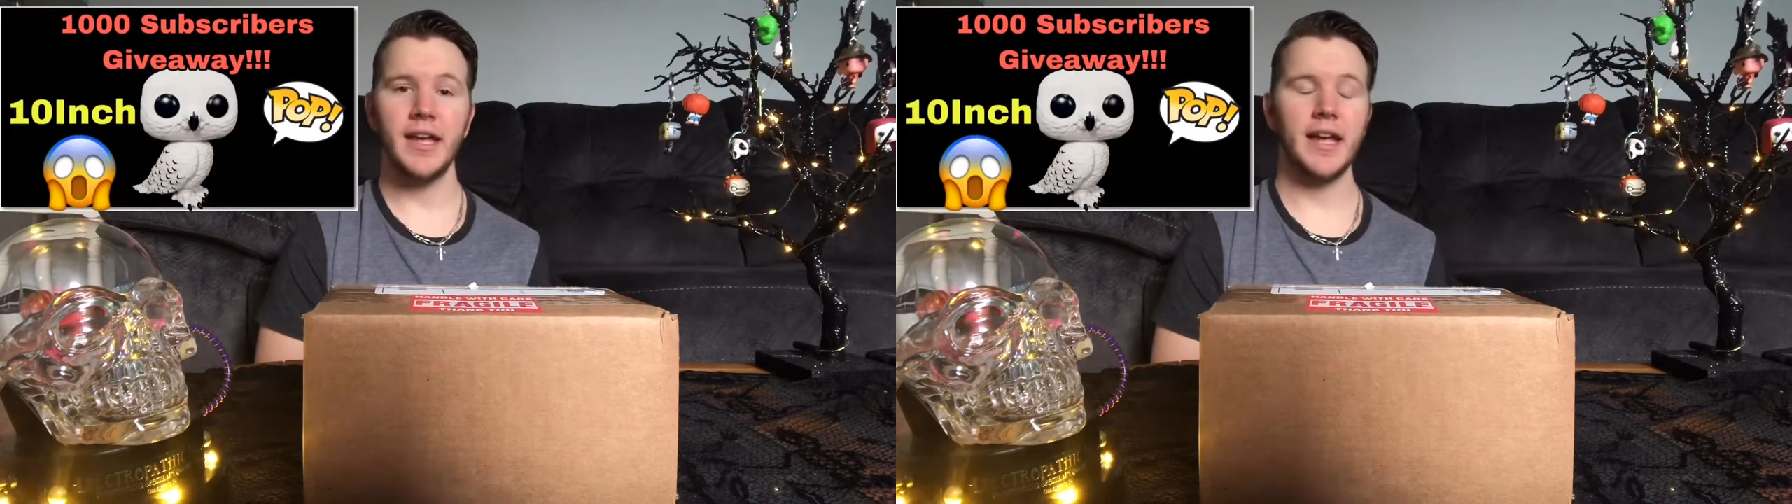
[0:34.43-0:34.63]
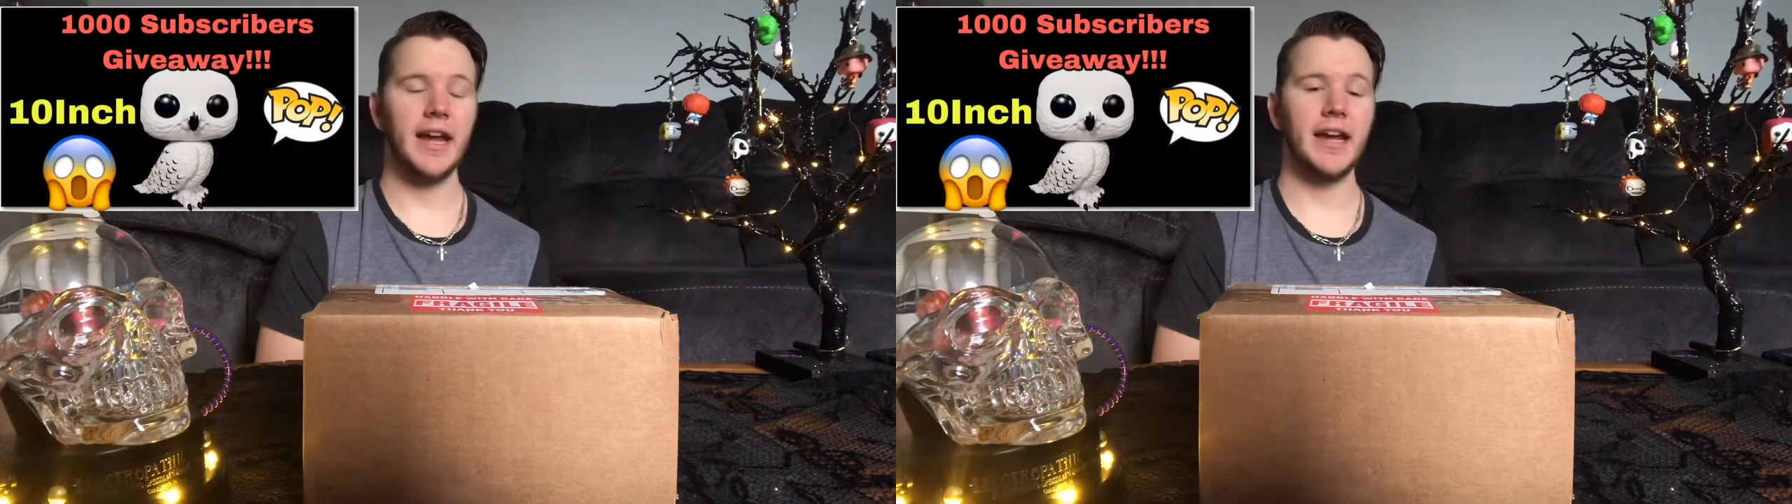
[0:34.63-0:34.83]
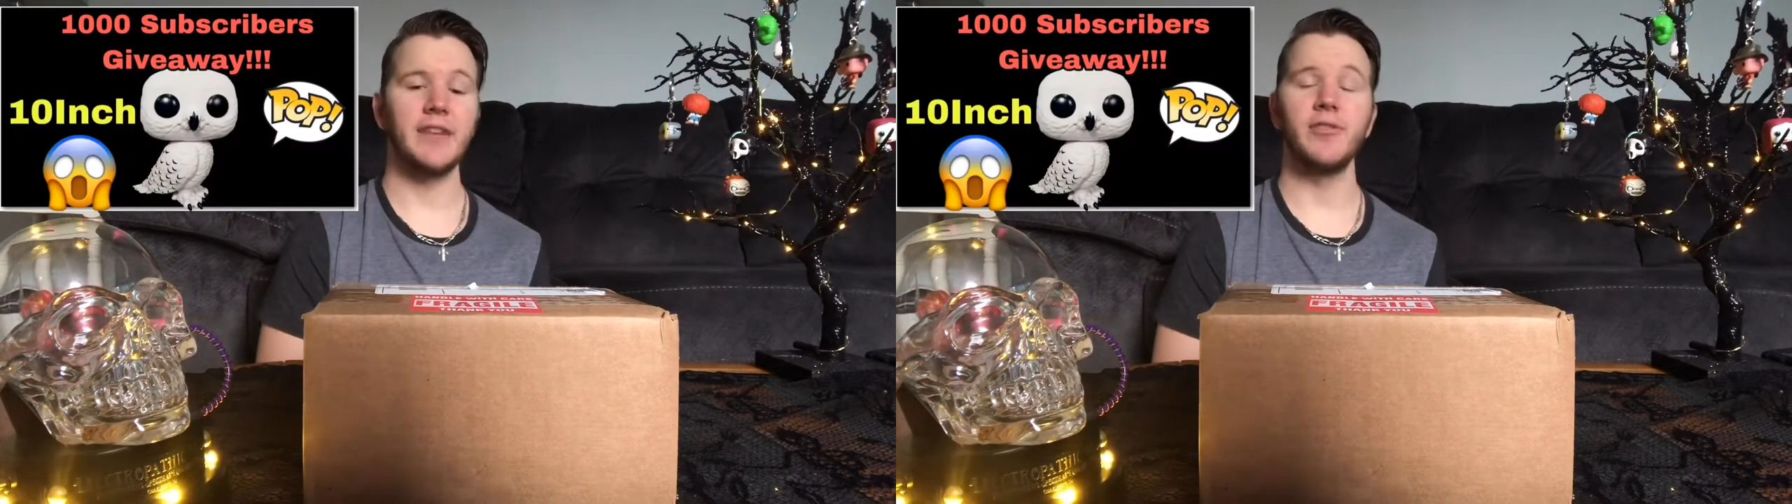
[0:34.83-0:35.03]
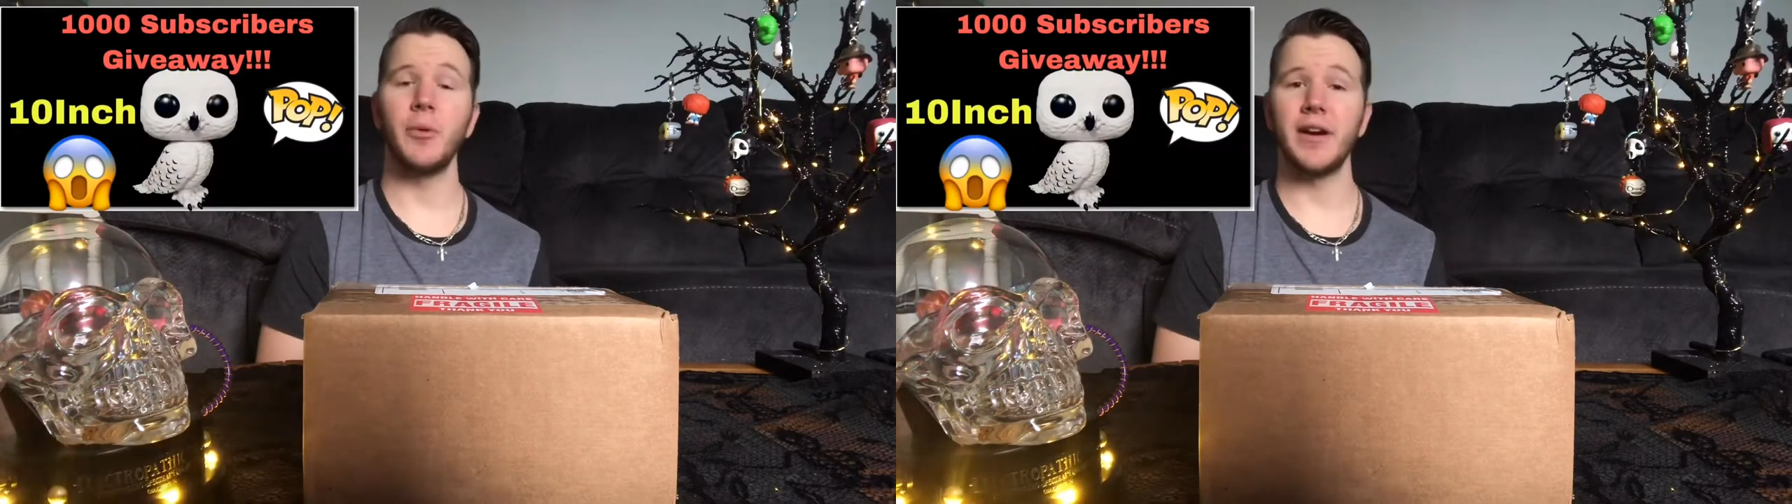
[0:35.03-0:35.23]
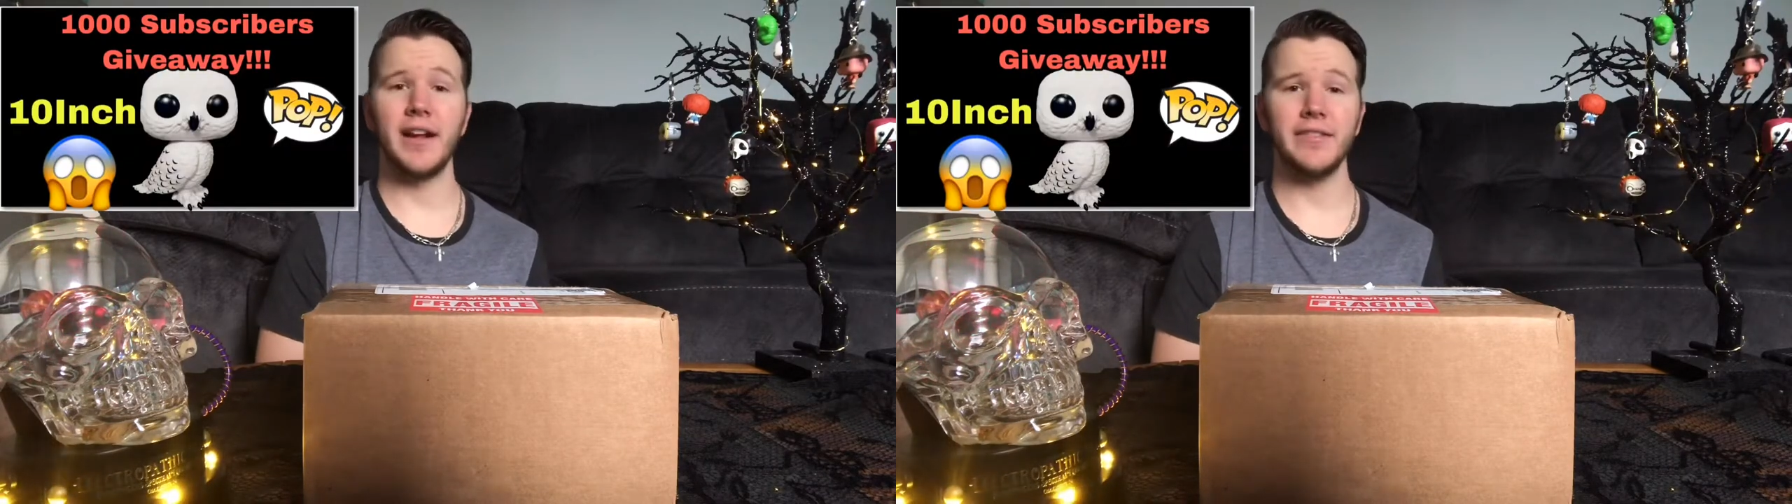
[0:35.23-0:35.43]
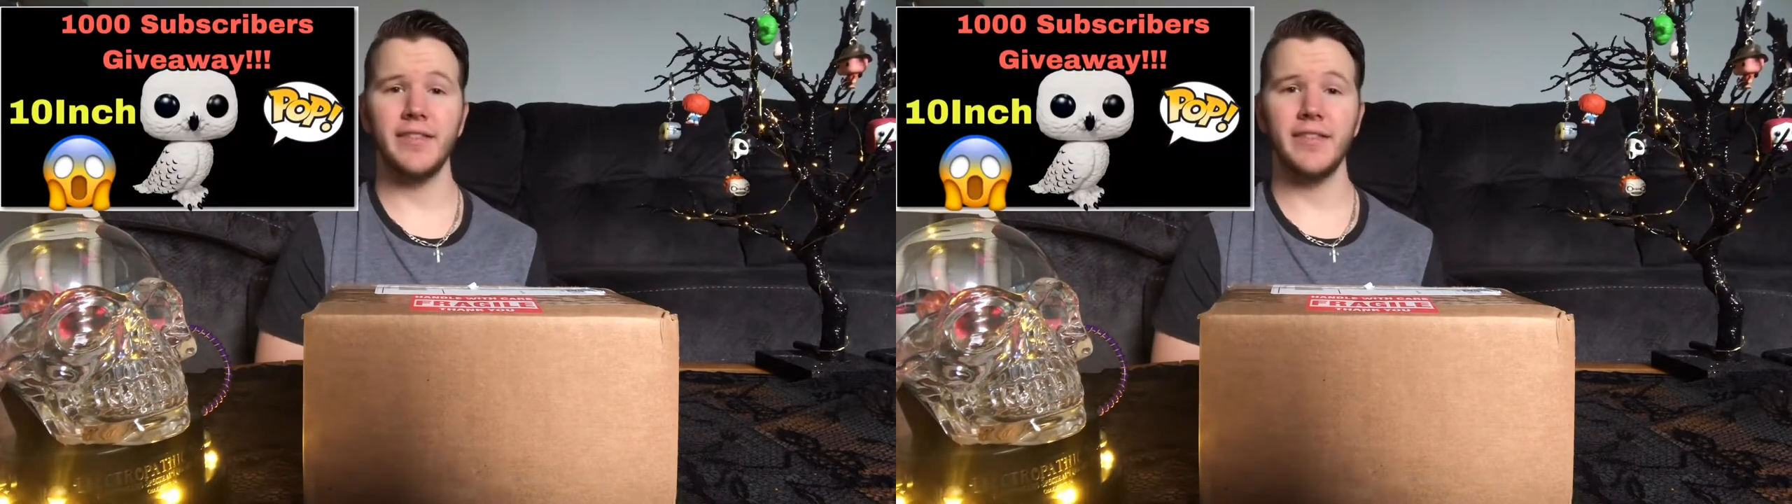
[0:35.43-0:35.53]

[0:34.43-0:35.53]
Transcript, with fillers: And if you want to enter